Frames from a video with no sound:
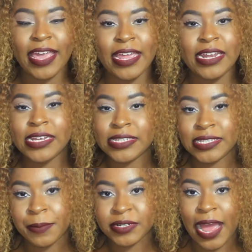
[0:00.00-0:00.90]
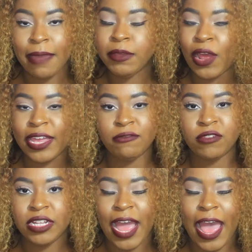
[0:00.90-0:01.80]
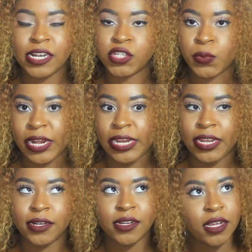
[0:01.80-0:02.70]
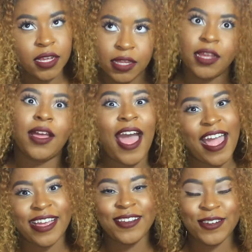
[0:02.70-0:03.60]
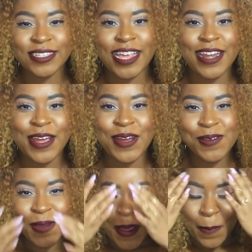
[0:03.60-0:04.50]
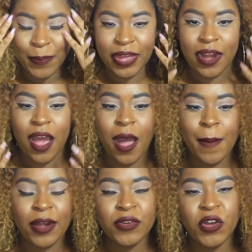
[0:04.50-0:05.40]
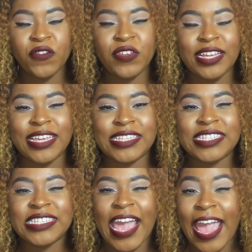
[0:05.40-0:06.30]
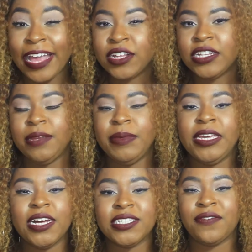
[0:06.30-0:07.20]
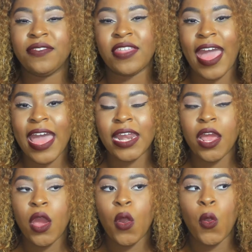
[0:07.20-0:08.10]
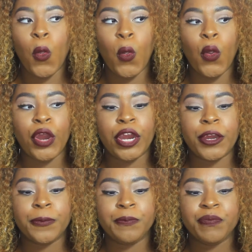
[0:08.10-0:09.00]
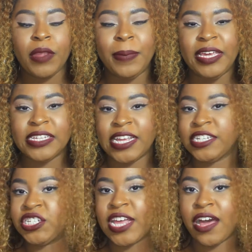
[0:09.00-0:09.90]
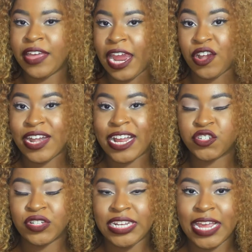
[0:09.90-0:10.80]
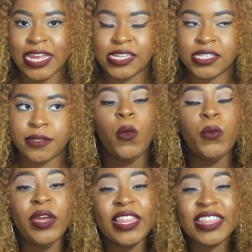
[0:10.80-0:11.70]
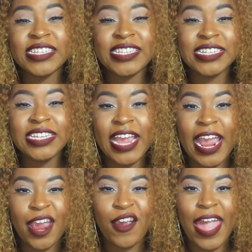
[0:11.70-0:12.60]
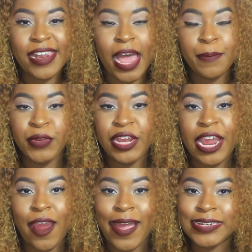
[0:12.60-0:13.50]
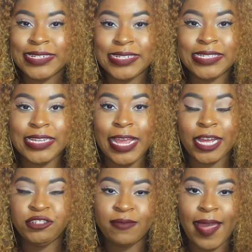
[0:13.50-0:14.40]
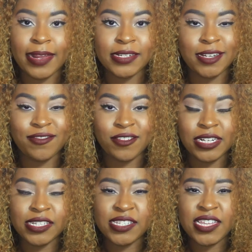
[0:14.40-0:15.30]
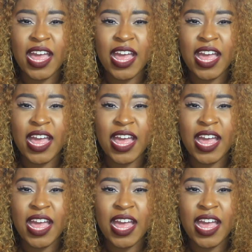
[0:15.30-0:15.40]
And it is summertime, you know, I get really hot and sweaty and gross, I know. But I don't know if it gets tangly because of that or because that's just how the hair naturally is. With Cexxy hair and Hot Beauty hair, I did see a dramatic difference.